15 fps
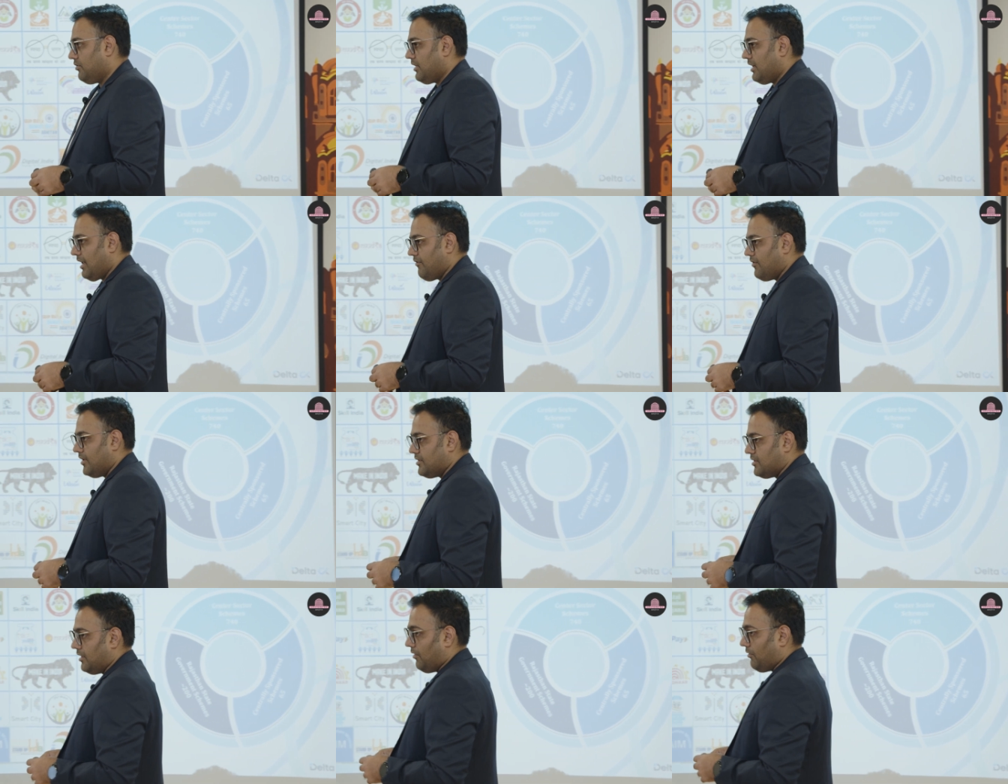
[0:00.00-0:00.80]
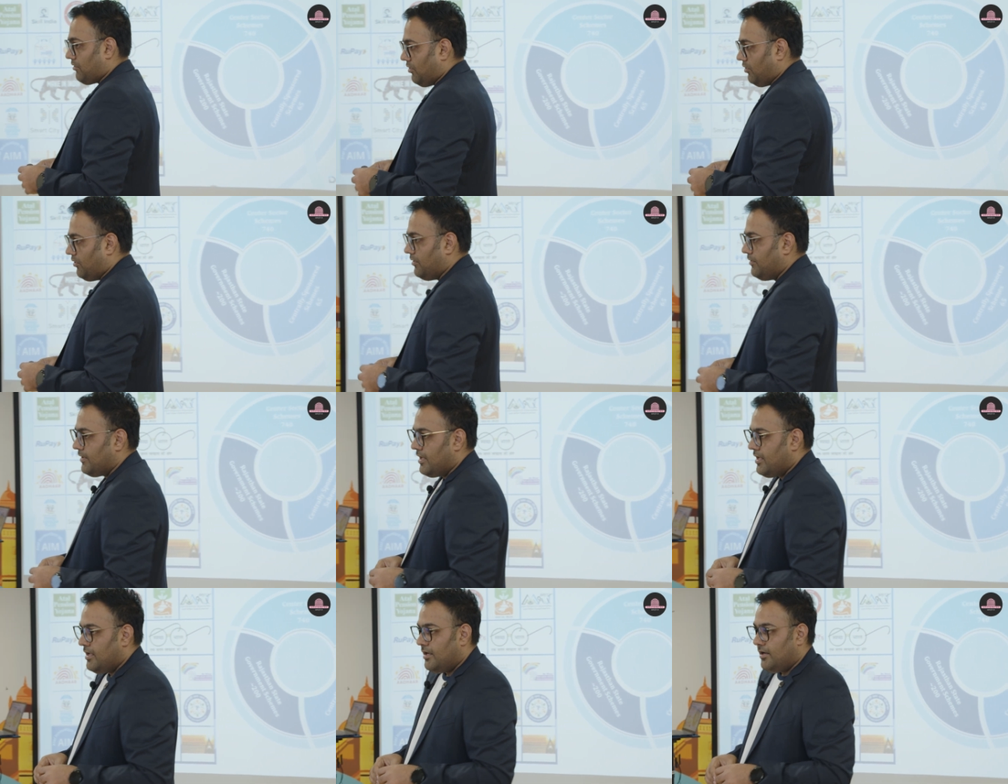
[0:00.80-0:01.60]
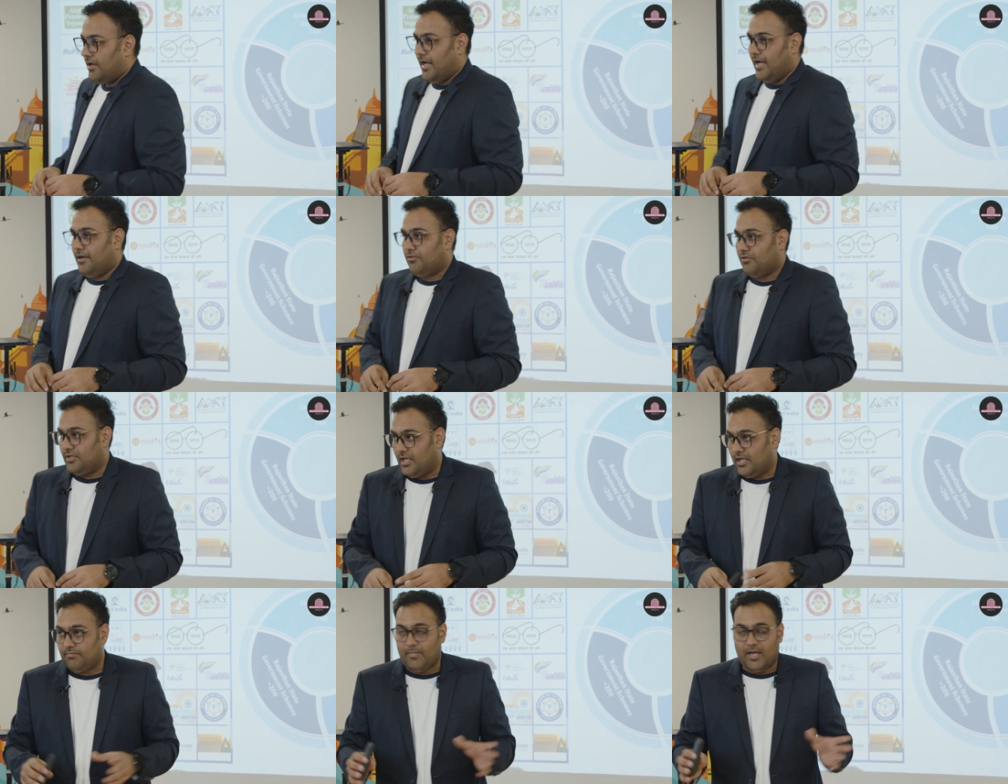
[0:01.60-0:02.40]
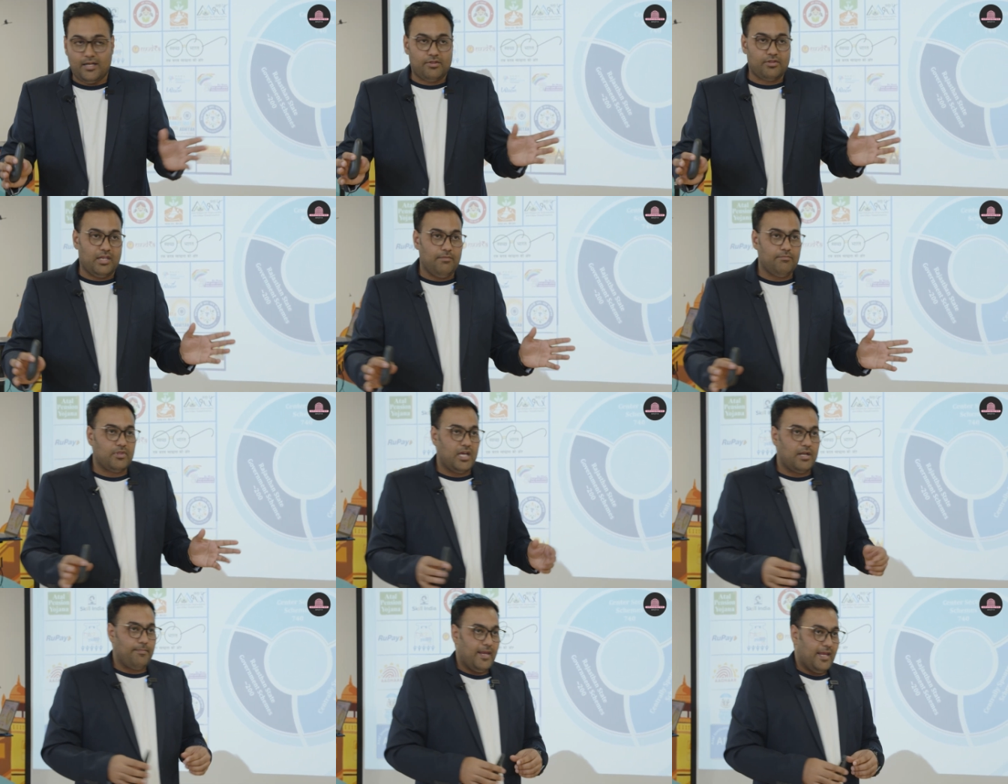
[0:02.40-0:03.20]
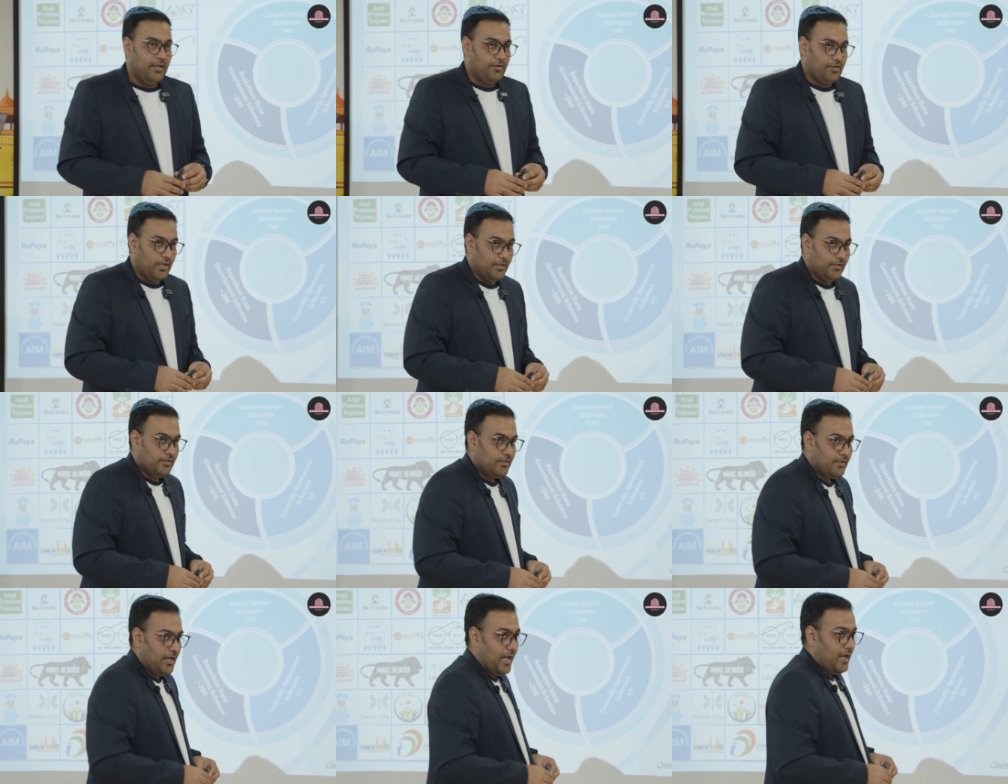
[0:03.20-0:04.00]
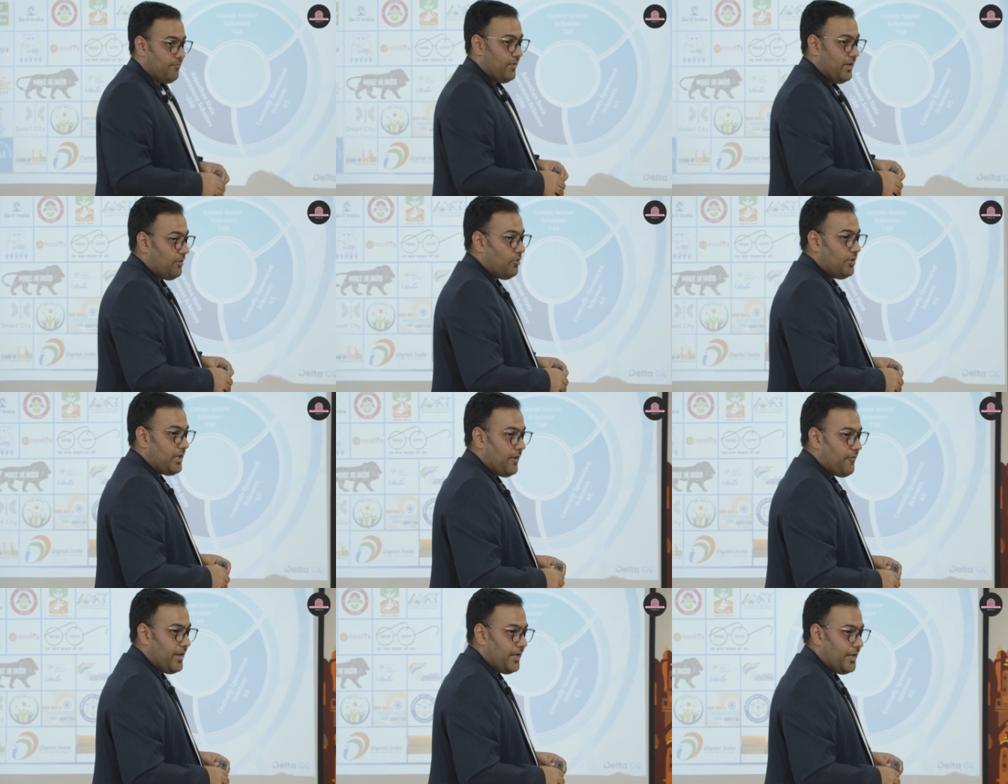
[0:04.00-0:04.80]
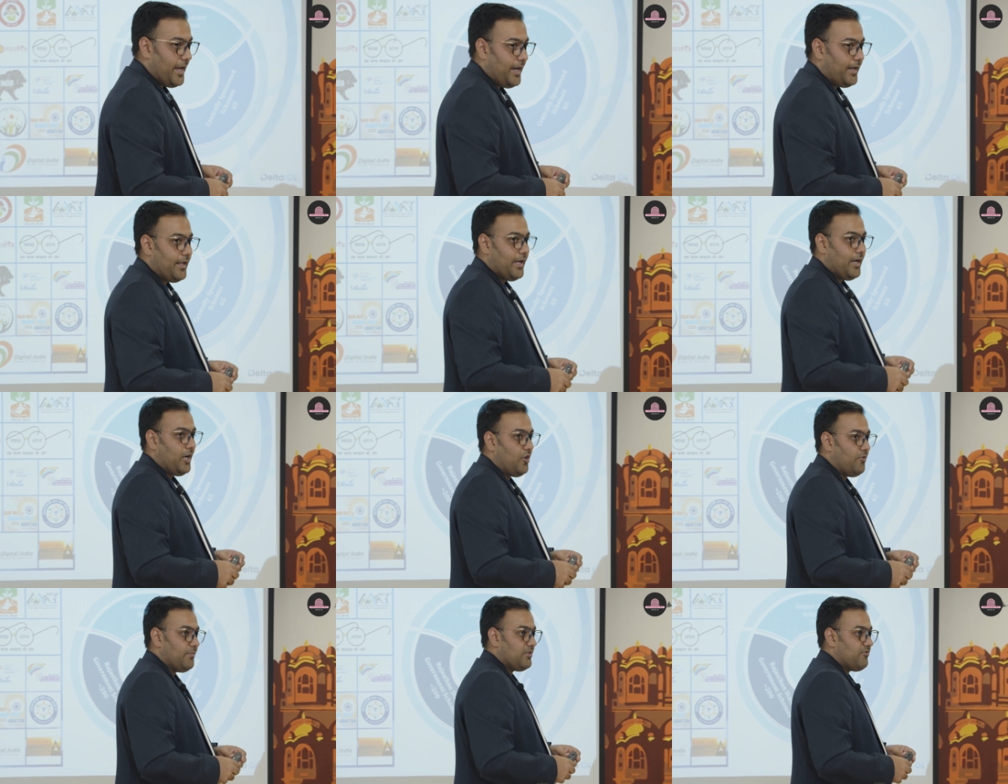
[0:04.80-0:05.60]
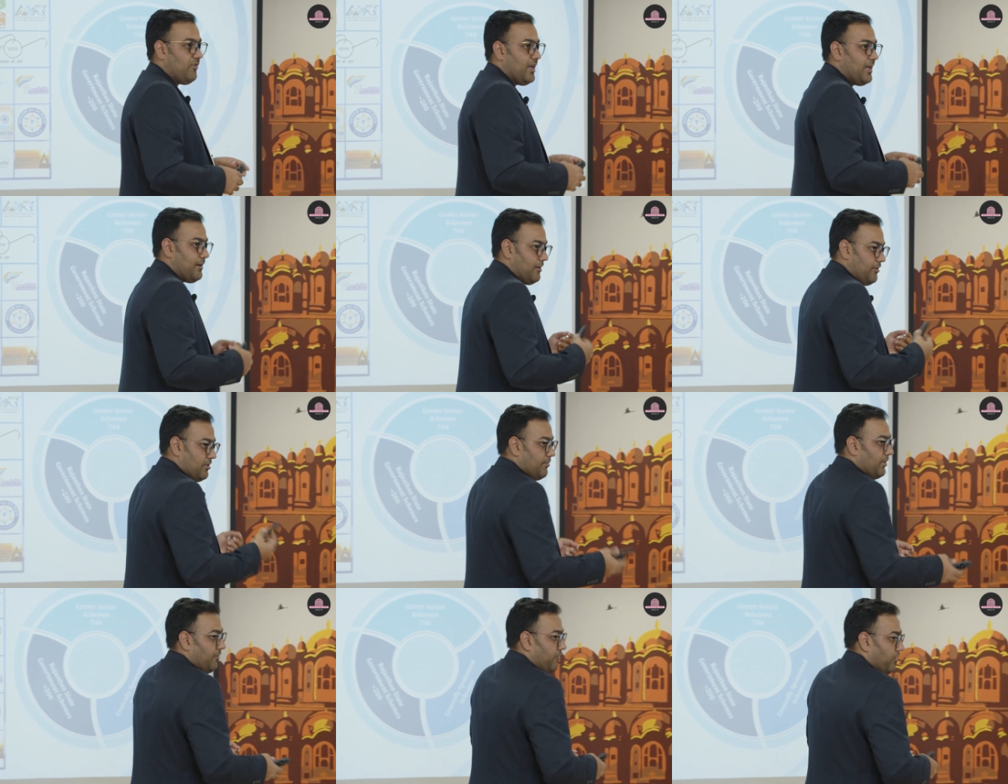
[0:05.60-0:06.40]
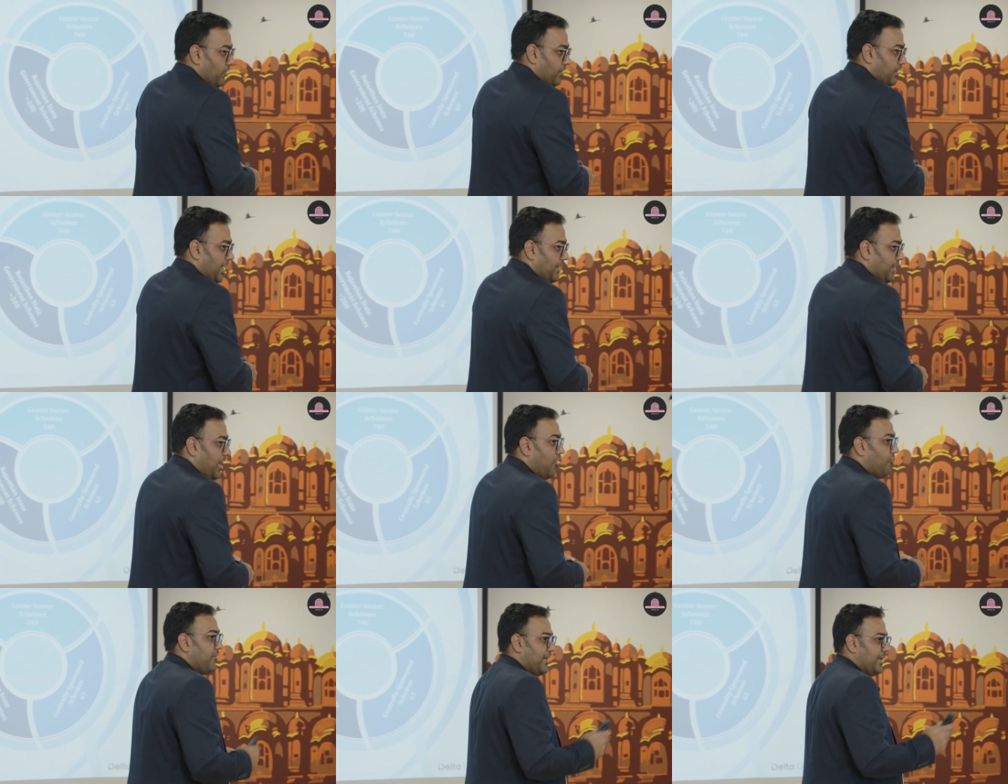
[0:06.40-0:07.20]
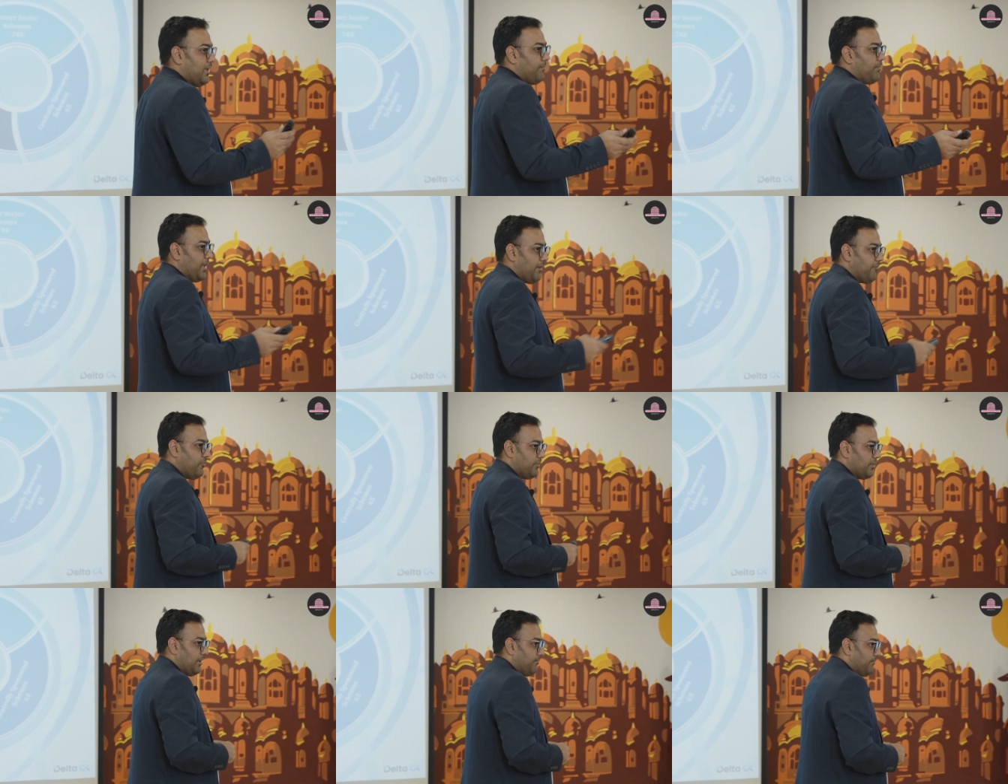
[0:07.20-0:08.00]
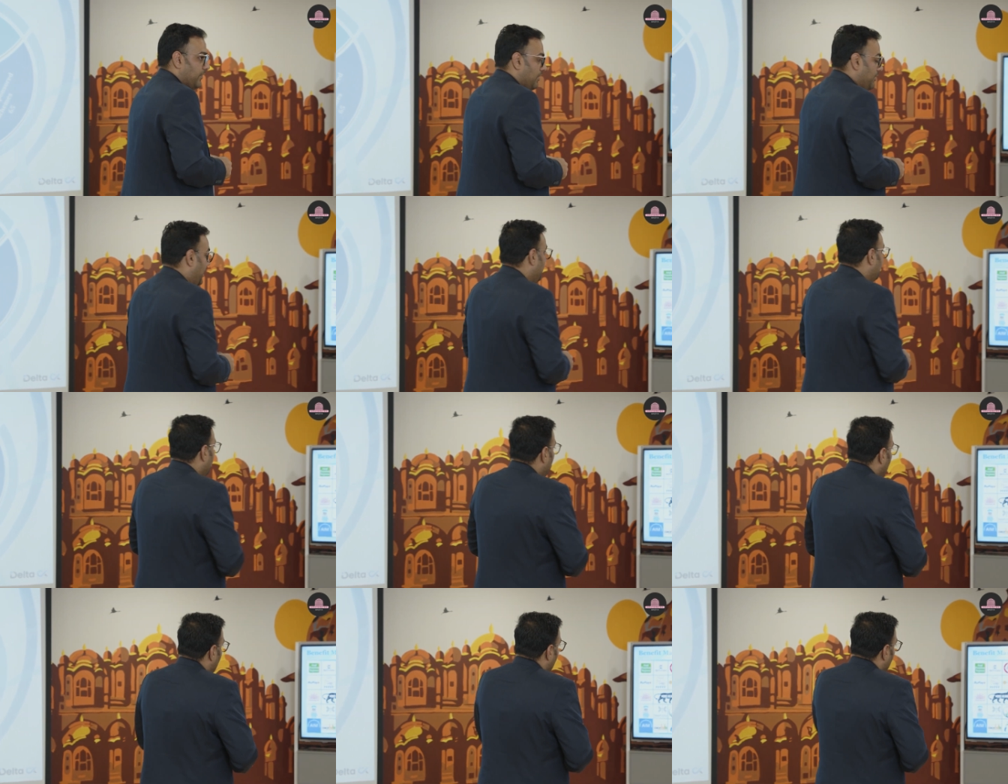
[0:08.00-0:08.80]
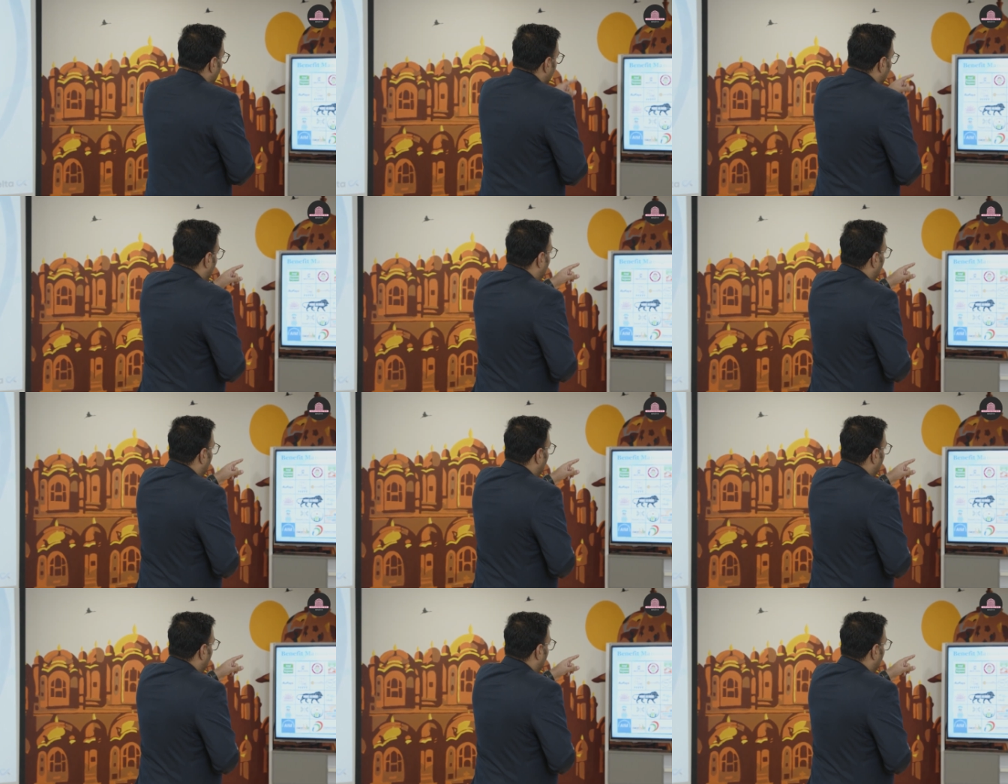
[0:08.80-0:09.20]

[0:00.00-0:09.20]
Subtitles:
or 1,100 or so, right? So these many schemes are being run, and we don't have any idea how much we are eligible for and how we can apply for them, right? The